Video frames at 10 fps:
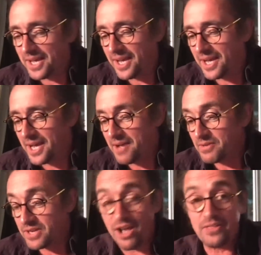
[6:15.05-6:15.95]

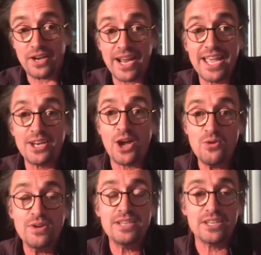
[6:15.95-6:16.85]
Of a car that I had
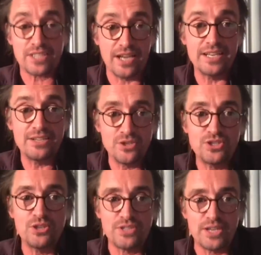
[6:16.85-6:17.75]
only just, I'd
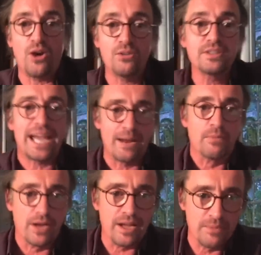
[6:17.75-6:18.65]
introduced it on
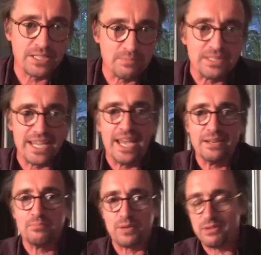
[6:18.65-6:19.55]
camera, I must be
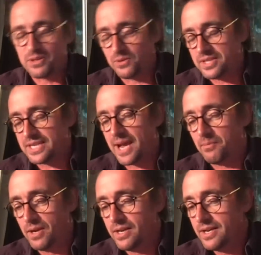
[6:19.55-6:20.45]
said, pre-recorded
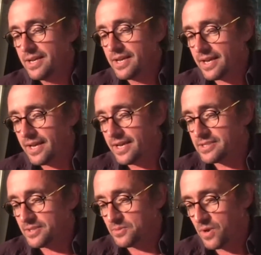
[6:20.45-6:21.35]
camera,
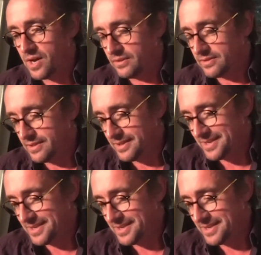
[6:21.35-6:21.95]
to the world,